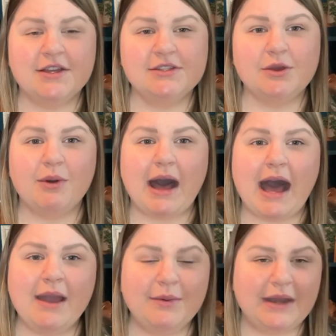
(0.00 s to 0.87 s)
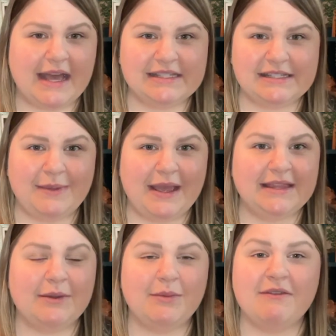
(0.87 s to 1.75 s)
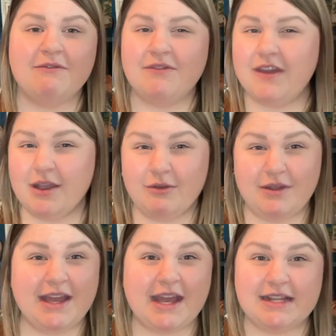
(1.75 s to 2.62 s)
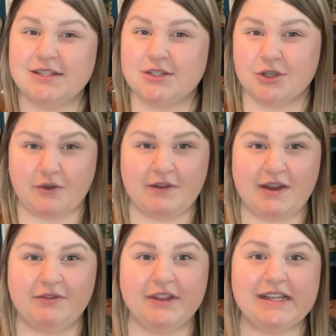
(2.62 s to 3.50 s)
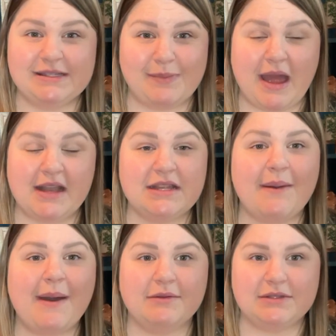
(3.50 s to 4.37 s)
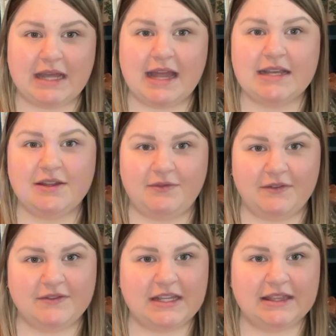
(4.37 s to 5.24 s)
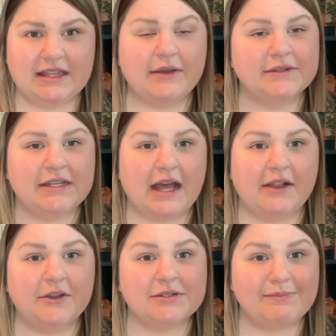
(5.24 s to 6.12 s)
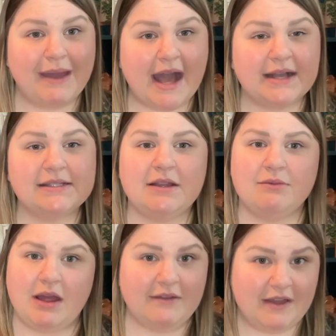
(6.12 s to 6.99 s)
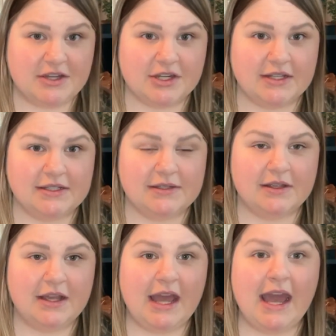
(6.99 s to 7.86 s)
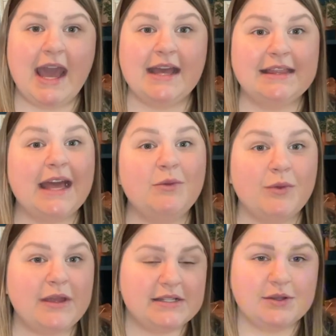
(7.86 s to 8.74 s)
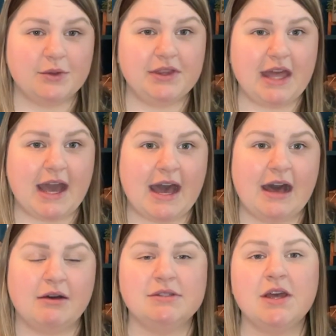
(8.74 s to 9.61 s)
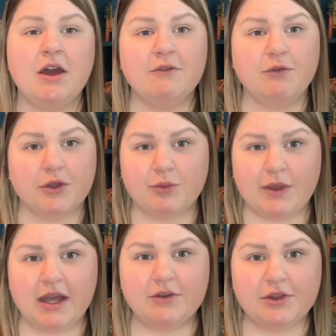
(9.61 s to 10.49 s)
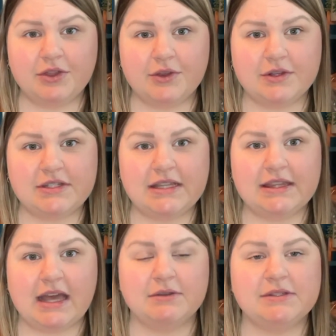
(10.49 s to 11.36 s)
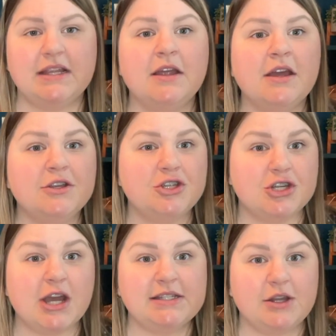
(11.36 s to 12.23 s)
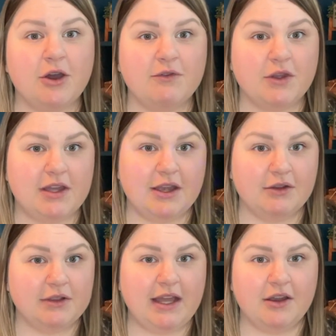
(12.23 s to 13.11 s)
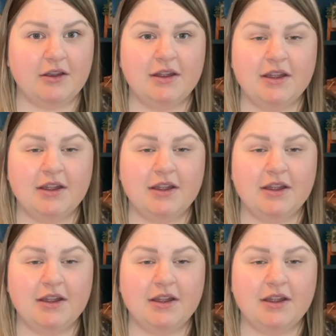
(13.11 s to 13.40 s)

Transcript: so I would estimate that we very conservatively spent about $10,000 to $15,000 max in renovations. And then we sold that house for $313,000 just over a year later.